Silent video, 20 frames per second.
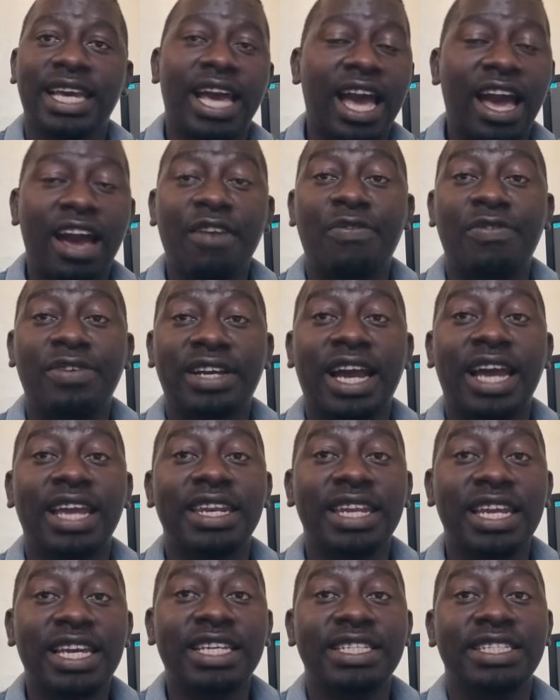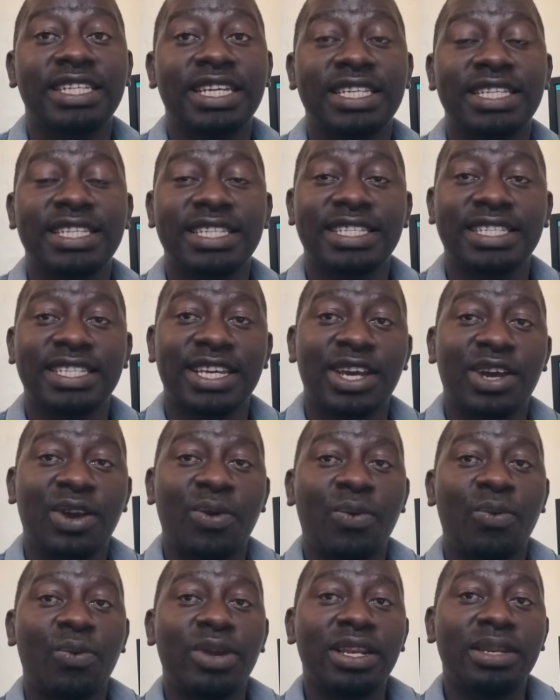African nations
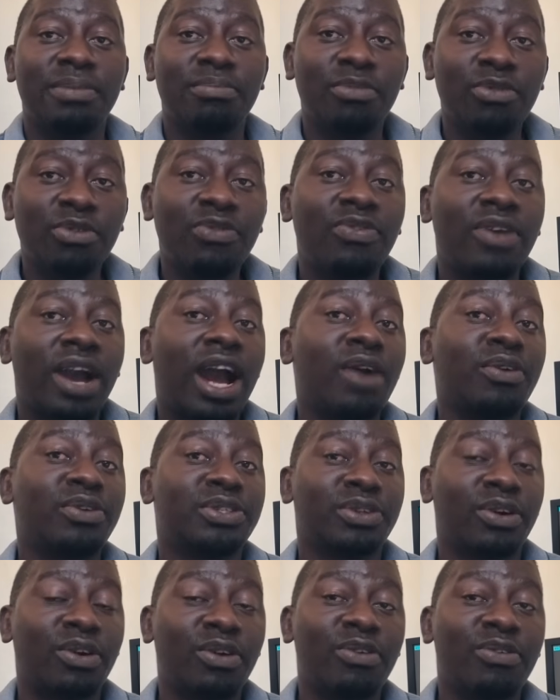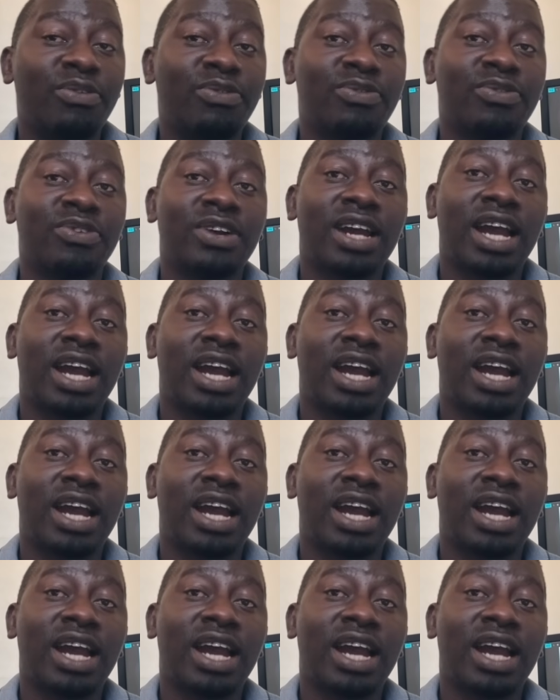will move out of